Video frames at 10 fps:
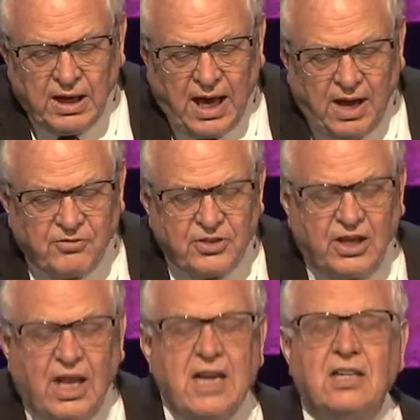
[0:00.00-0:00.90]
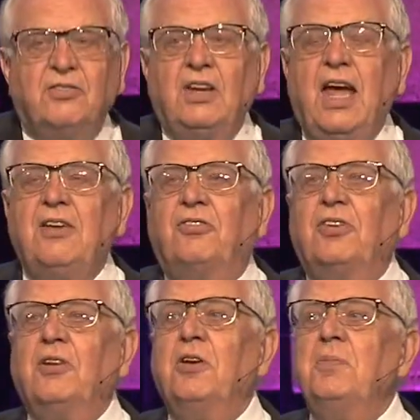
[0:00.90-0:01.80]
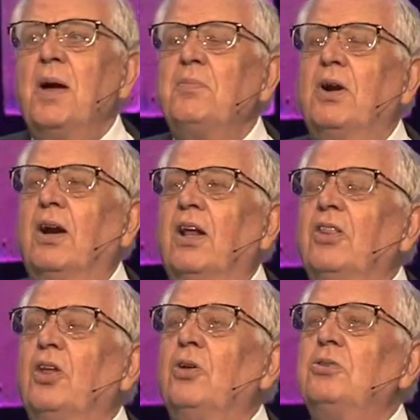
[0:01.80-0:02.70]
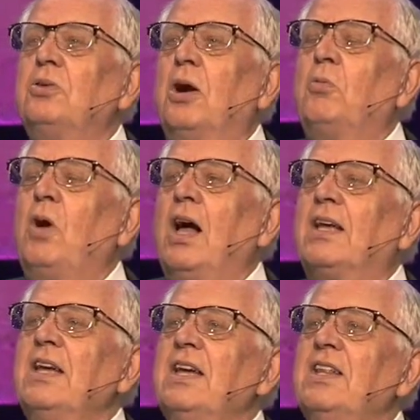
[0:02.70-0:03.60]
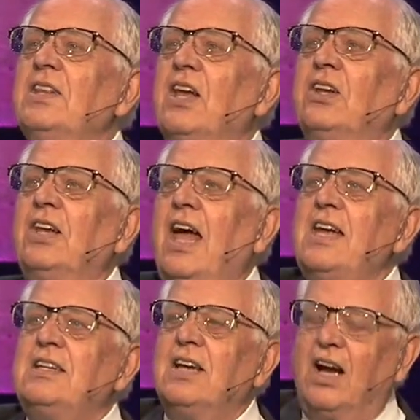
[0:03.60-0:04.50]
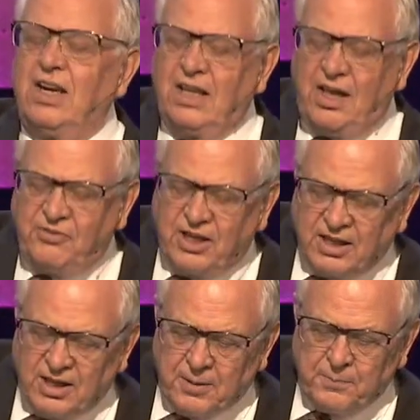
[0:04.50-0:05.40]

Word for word: will have the light of life. And remember, those who are walking in the light are loving.